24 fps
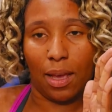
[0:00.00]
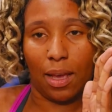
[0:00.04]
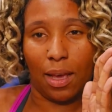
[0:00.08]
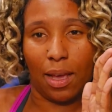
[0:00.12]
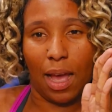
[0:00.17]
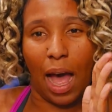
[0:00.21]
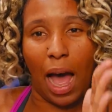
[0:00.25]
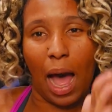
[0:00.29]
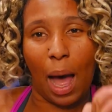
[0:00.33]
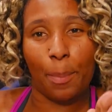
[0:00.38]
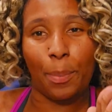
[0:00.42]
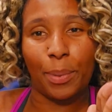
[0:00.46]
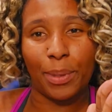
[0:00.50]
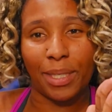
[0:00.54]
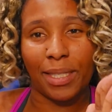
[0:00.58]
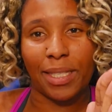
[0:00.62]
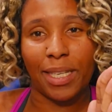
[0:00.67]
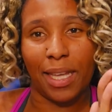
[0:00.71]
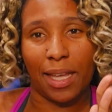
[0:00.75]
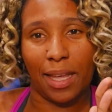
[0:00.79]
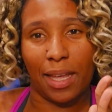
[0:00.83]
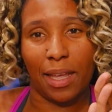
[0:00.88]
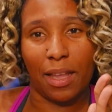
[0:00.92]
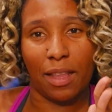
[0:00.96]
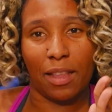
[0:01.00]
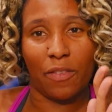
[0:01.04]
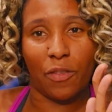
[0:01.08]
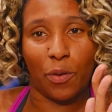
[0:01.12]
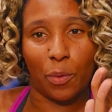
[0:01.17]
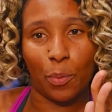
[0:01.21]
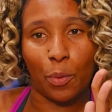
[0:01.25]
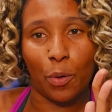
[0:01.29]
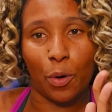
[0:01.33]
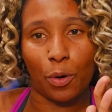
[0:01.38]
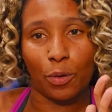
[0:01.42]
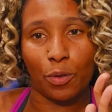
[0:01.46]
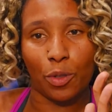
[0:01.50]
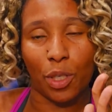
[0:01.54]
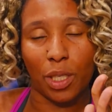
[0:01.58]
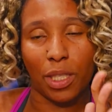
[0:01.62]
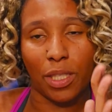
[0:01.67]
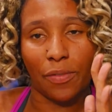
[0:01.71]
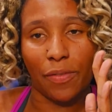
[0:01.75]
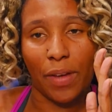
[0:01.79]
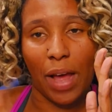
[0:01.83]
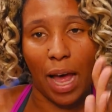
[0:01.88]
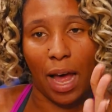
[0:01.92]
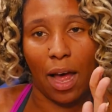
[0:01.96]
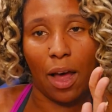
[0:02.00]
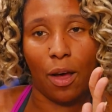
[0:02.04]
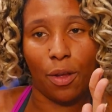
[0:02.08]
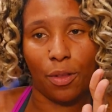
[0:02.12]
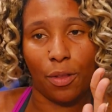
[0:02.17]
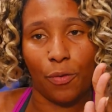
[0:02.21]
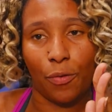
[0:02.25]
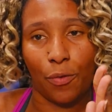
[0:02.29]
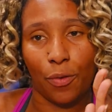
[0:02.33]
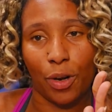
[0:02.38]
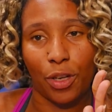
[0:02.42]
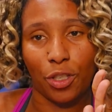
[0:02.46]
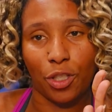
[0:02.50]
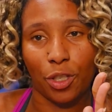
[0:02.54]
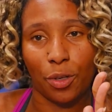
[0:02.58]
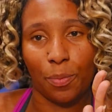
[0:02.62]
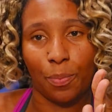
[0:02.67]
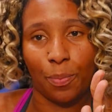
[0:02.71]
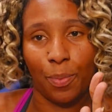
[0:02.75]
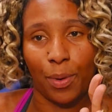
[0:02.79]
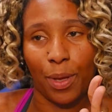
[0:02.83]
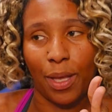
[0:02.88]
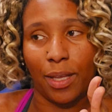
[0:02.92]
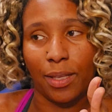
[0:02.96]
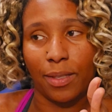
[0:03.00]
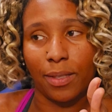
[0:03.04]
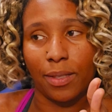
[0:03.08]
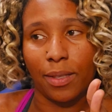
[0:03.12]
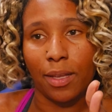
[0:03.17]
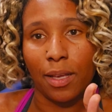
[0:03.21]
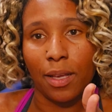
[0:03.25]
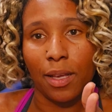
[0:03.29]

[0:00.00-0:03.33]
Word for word: opposite end of approaches of how the friendship is